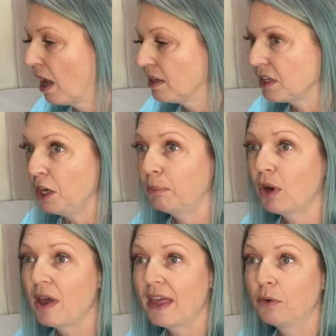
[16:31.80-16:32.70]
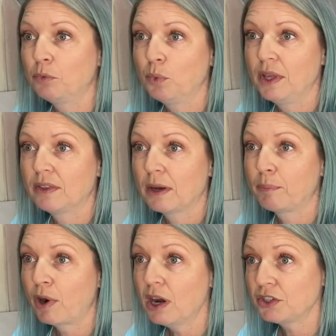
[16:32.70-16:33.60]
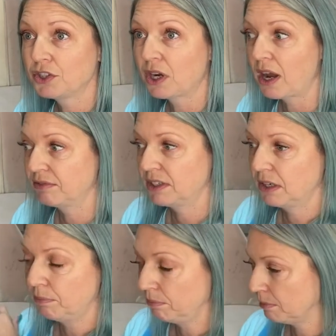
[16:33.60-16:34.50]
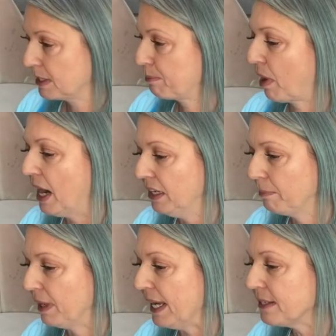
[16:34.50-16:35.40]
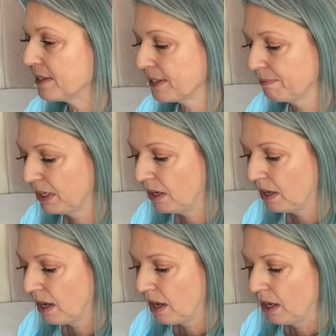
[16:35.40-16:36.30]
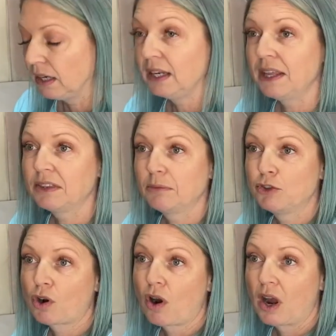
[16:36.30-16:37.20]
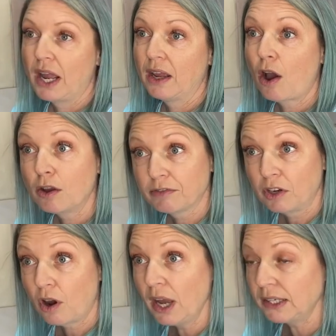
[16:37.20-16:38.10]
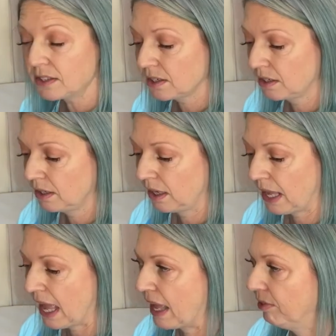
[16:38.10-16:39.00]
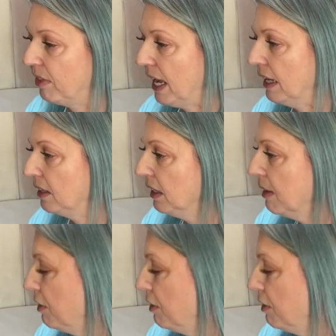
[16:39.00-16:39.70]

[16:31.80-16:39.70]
So you apply that with a brush after spraying your piece. Let them dry overnight and then give